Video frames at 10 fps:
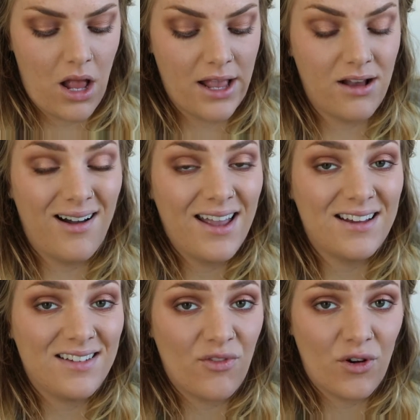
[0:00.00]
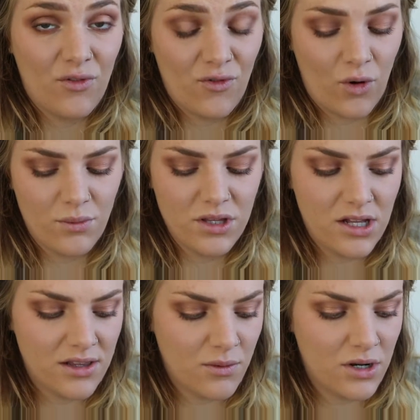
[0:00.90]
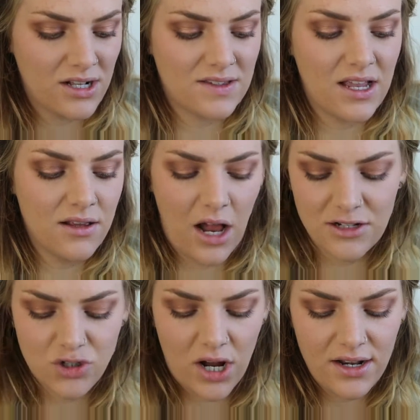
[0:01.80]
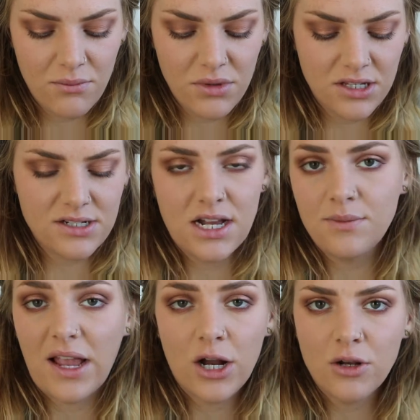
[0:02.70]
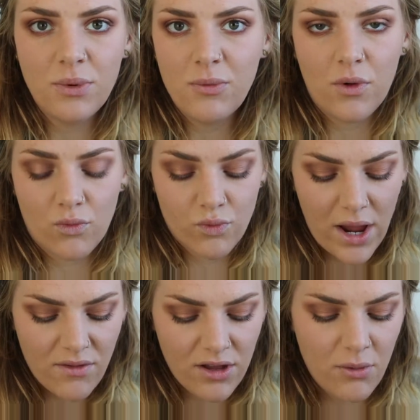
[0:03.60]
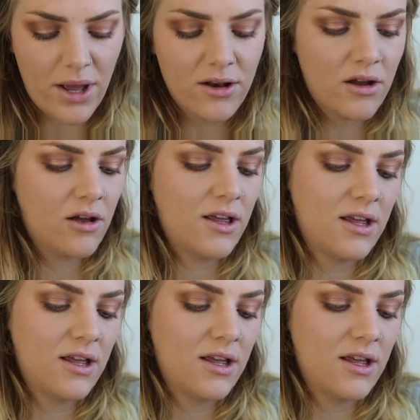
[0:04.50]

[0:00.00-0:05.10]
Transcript: I got a different formula than what, because I tried it a million times. I heard people raving about it.